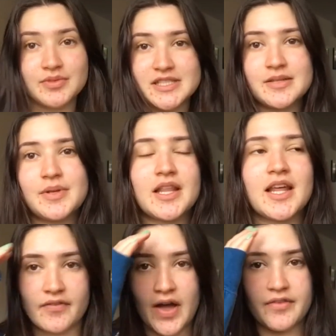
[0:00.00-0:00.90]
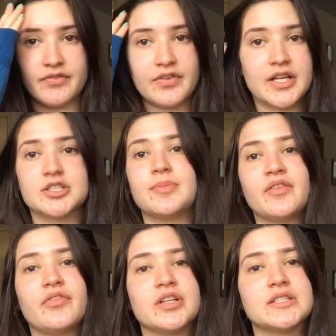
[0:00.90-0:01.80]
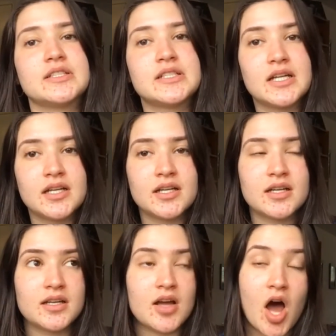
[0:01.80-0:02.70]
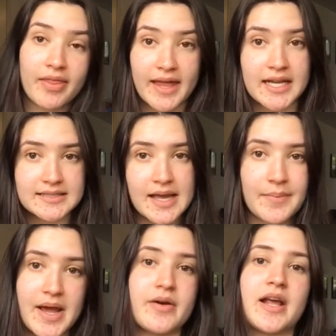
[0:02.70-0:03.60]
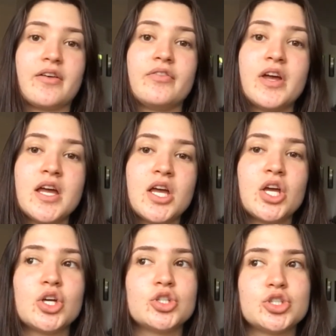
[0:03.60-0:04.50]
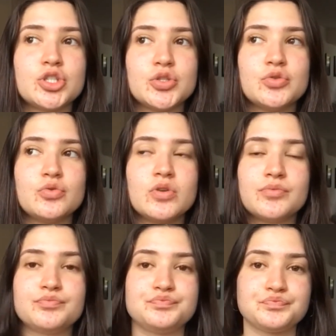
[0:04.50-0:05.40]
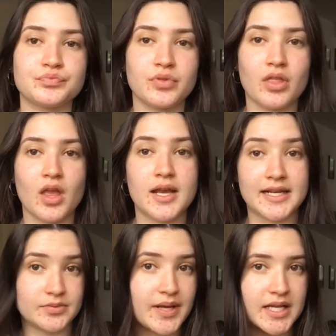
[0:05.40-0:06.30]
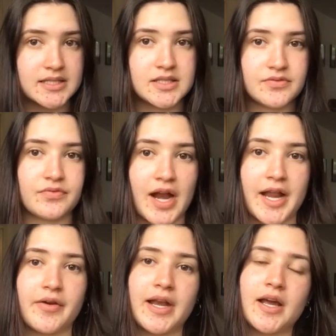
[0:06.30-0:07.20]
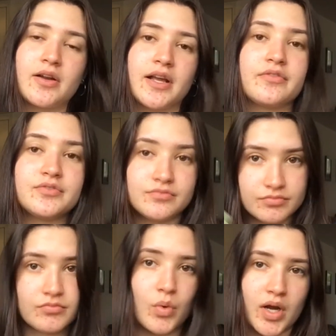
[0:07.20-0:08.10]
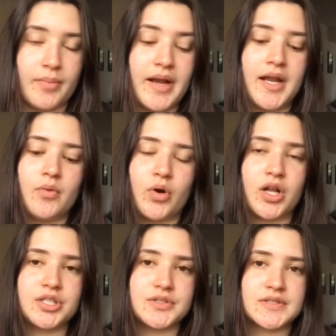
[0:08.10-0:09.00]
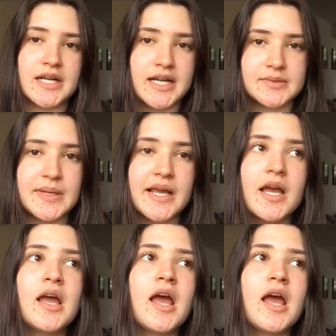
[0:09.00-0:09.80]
it was gonna be. Like, I've finished my first online exam now, and I have two next week. It's Friday right now, and I have one on Monday and one on Tuesday next week.